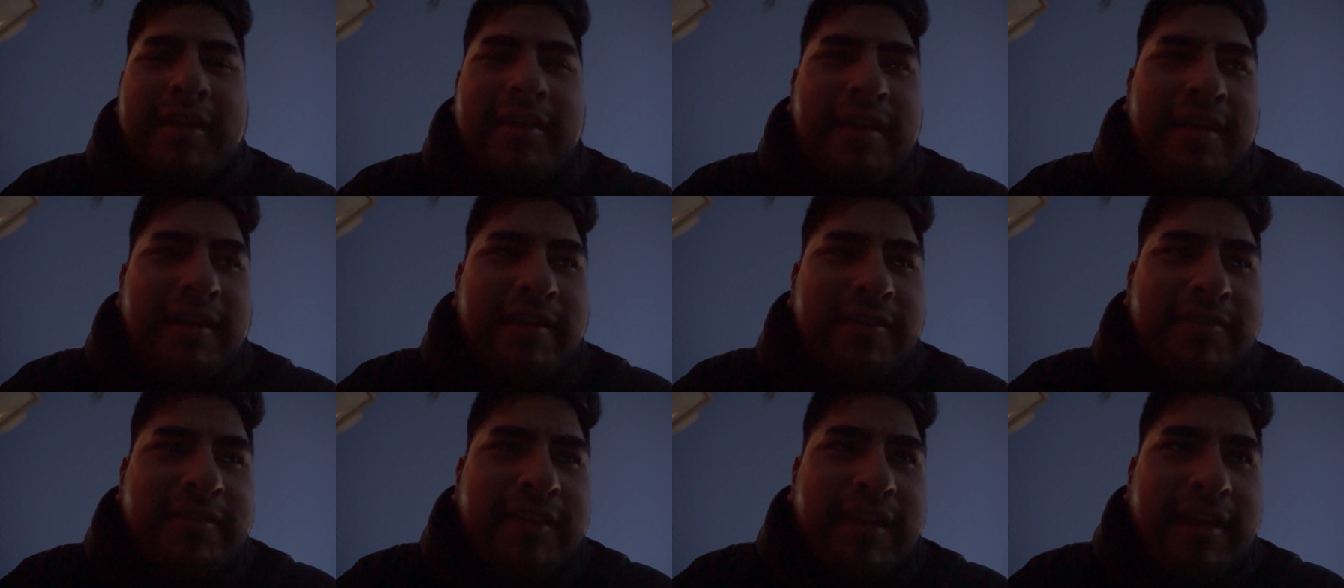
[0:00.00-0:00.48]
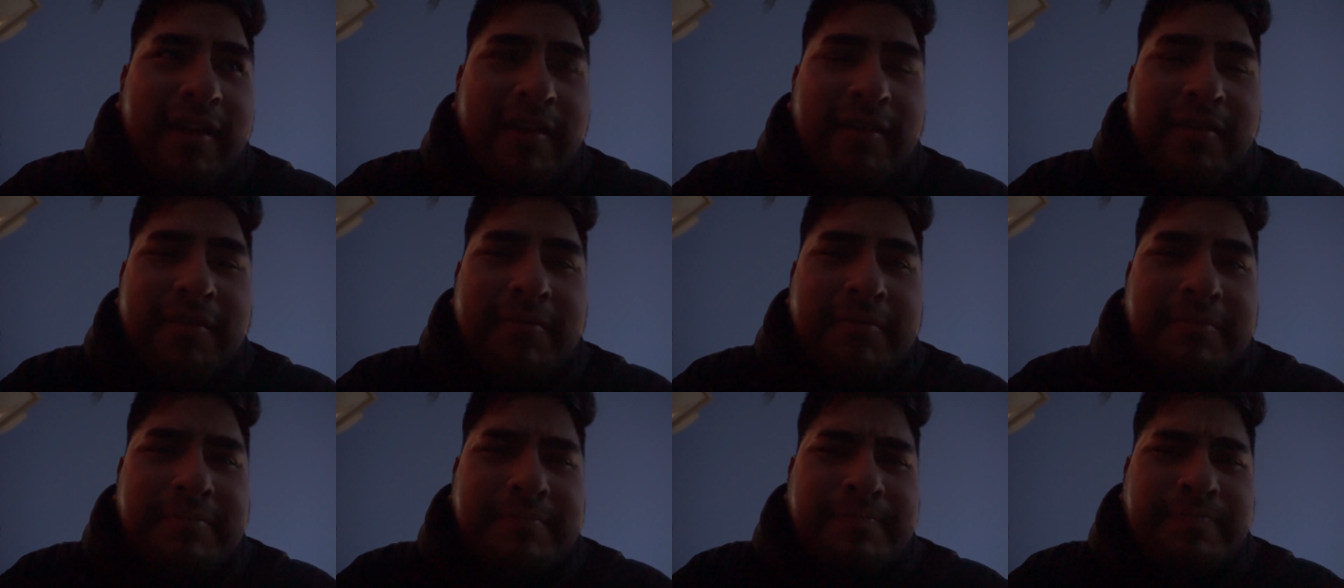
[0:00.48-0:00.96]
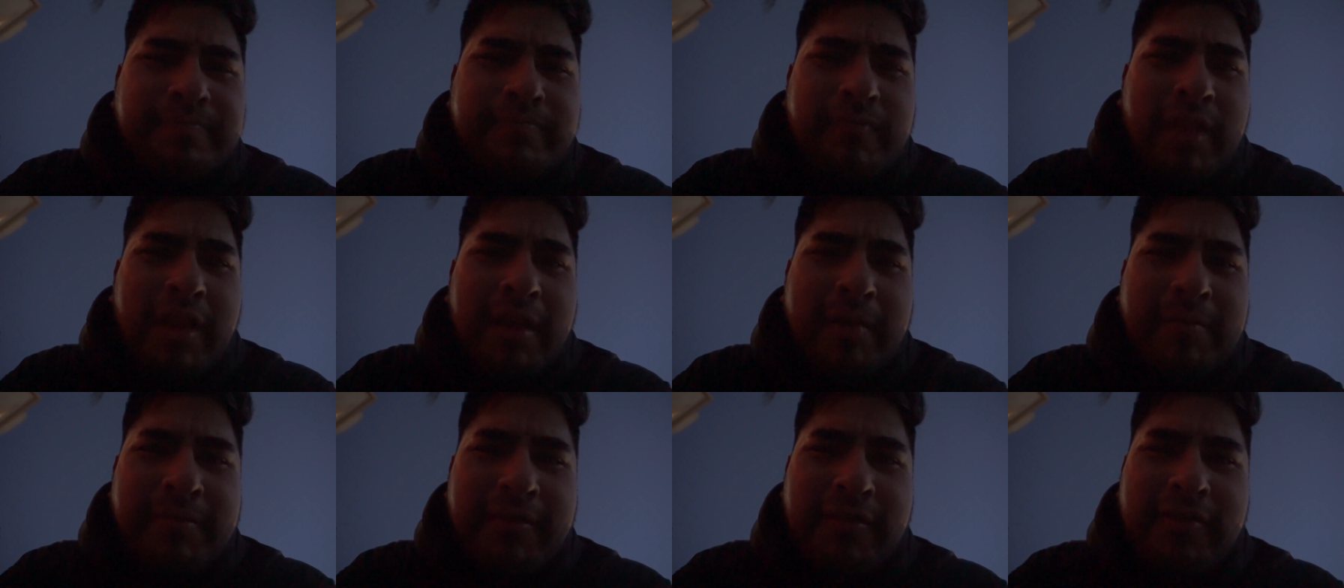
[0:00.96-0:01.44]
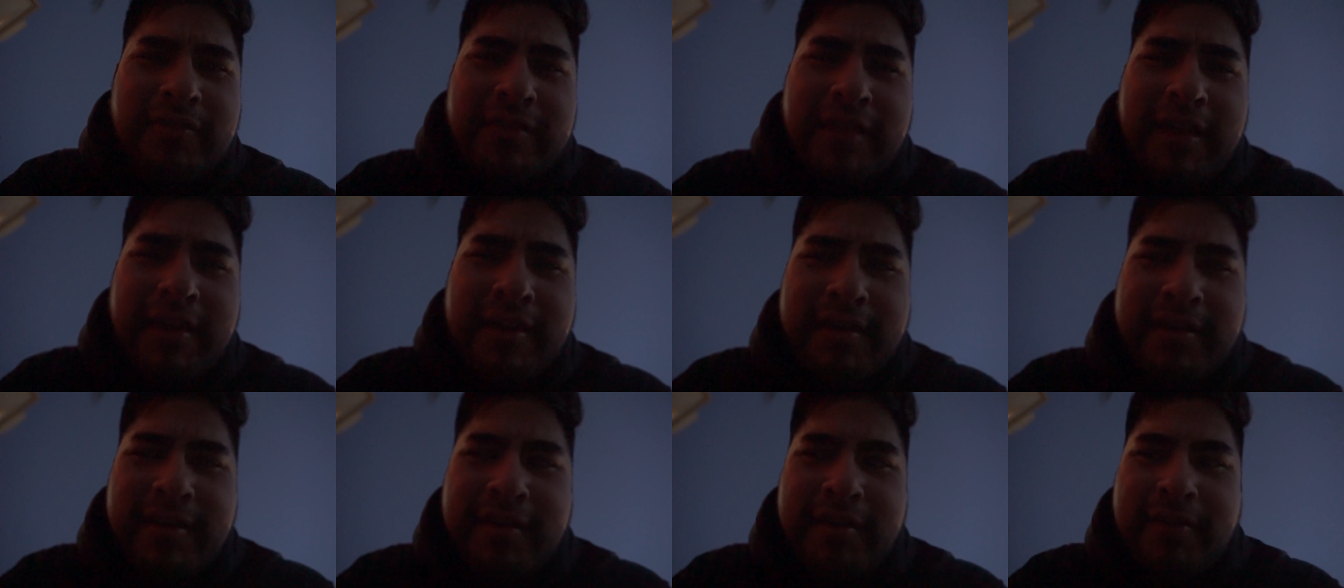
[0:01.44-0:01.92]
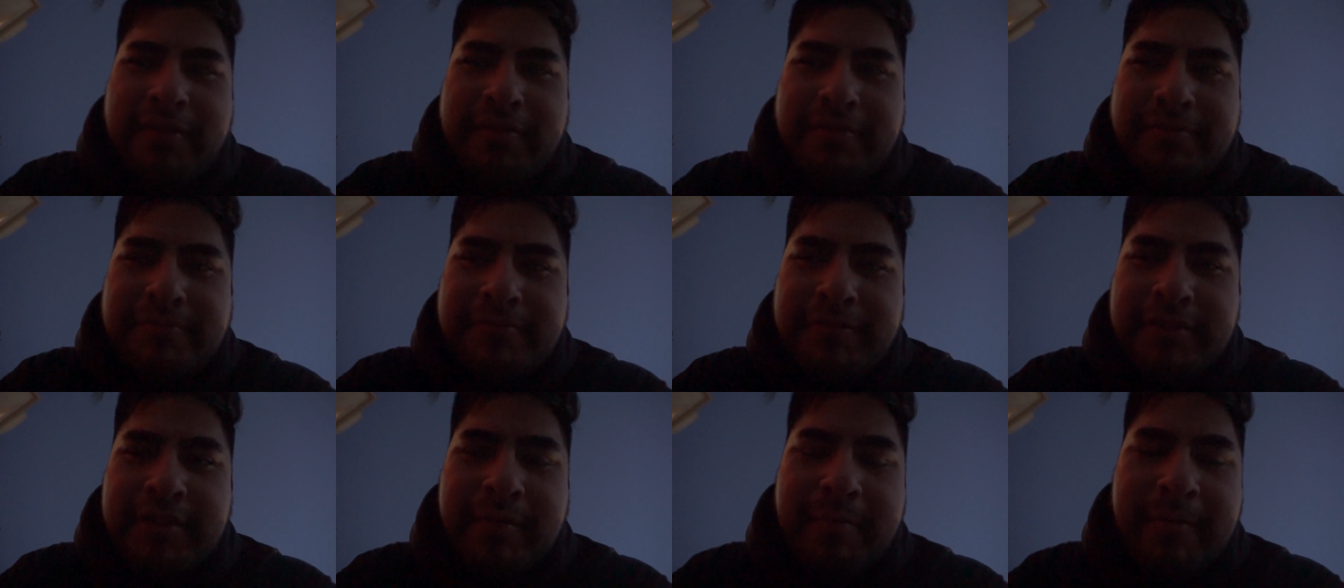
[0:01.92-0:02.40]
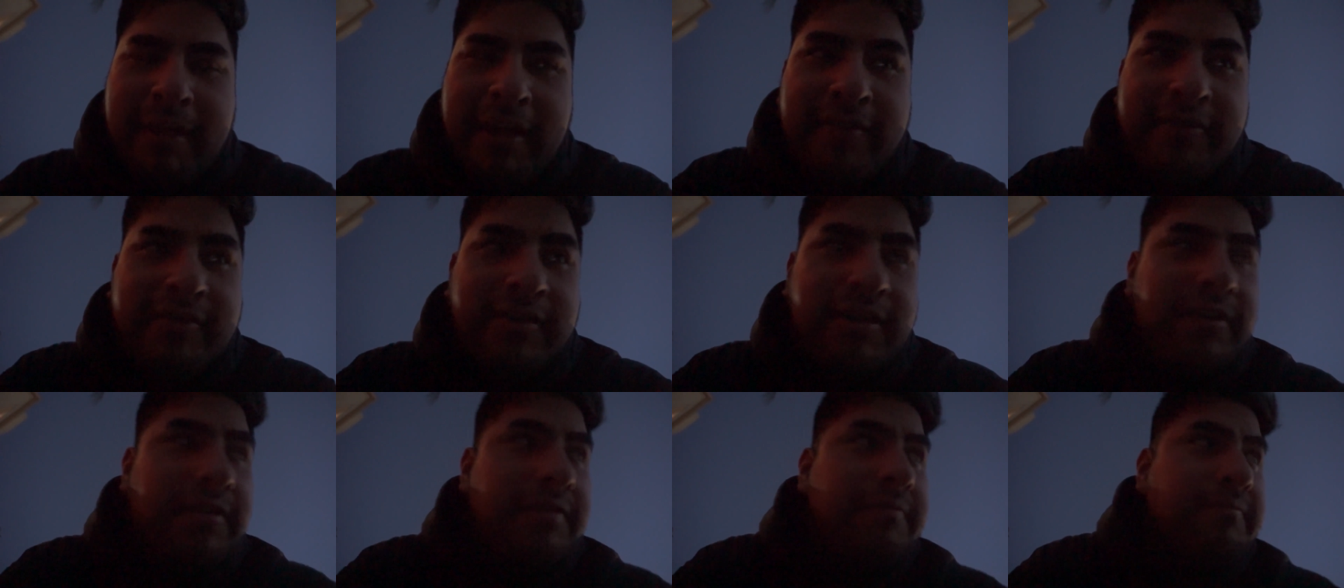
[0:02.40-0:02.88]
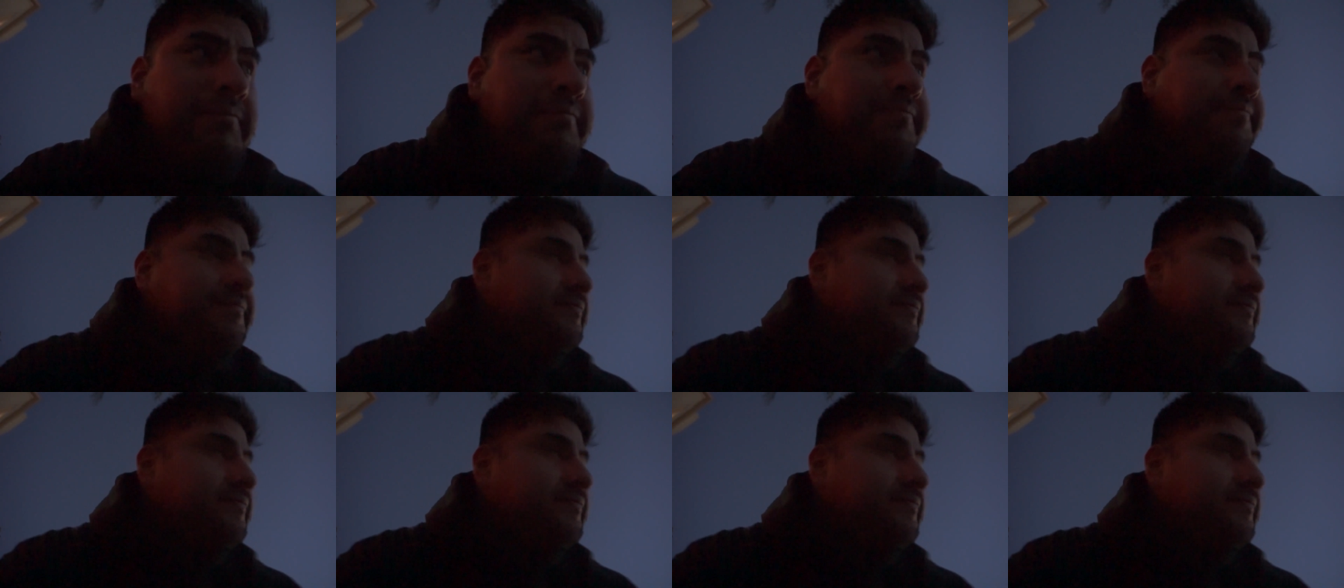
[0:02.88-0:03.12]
getting scared I'm just standing here with the mask on.